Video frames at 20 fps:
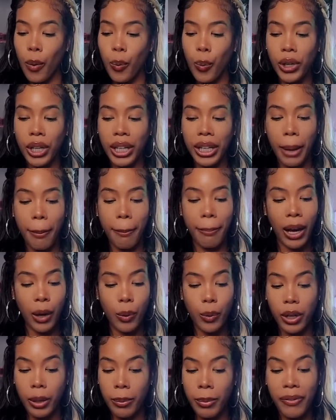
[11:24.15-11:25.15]
wouldn't get
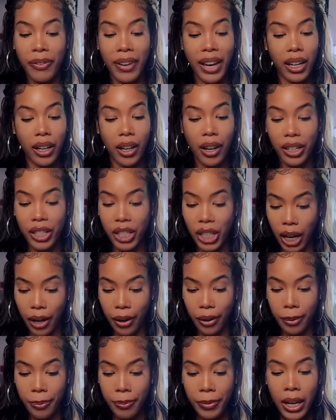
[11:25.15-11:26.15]
back with him if he had another
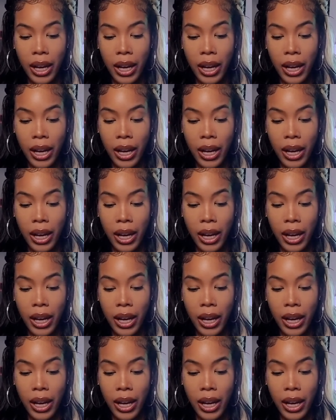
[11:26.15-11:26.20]
child.